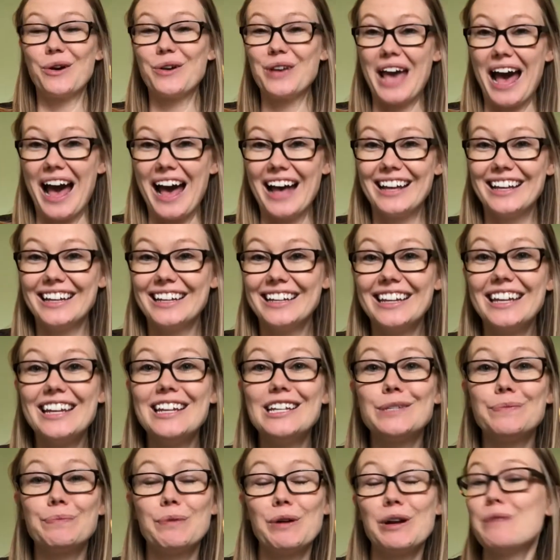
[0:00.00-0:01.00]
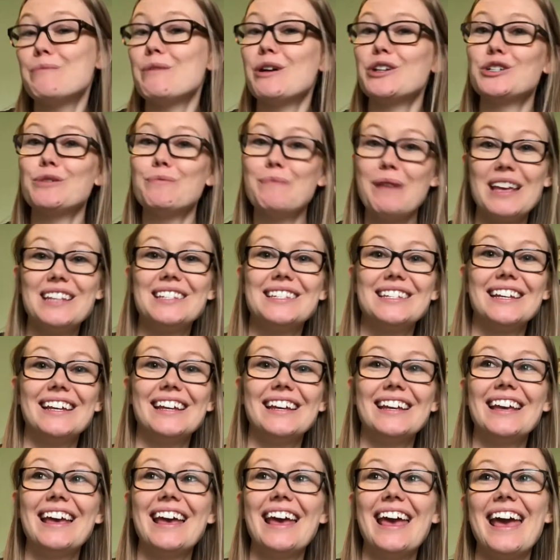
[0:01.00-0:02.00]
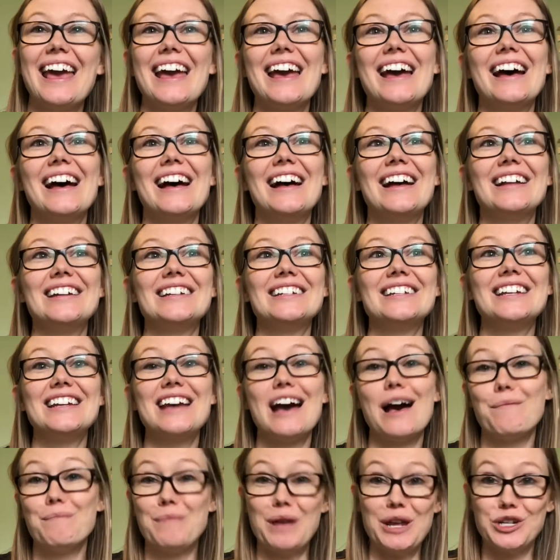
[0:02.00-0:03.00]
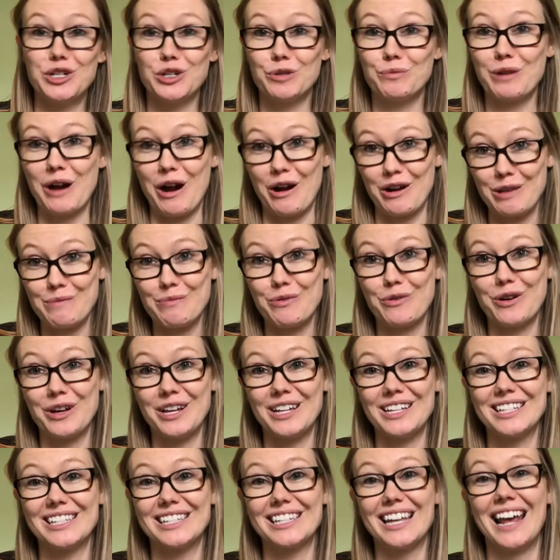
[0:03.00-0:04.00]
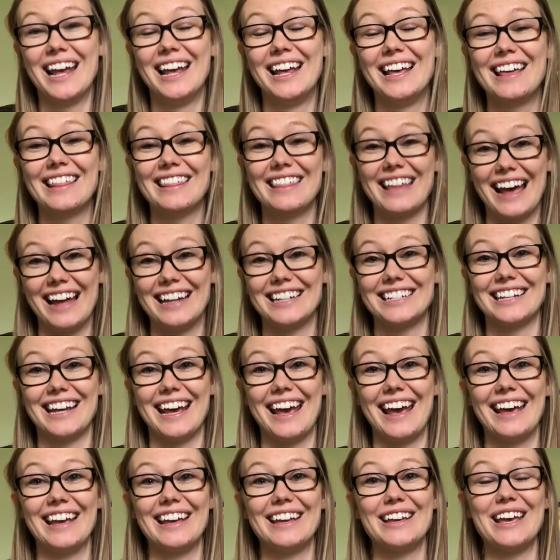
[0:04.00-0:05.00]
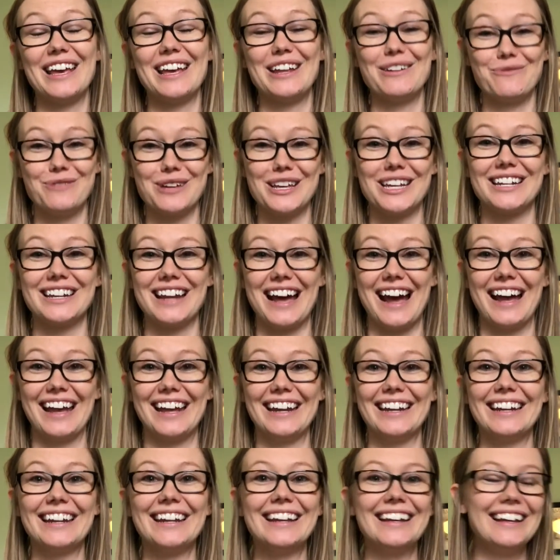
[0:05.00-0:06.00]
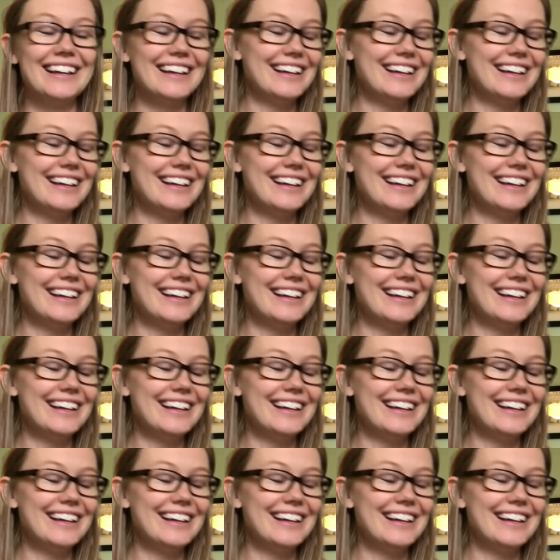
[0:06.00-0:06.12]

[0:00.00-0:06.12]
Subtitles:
yeah, he's pretty much amazing, and he got major brownie points that day in week 9.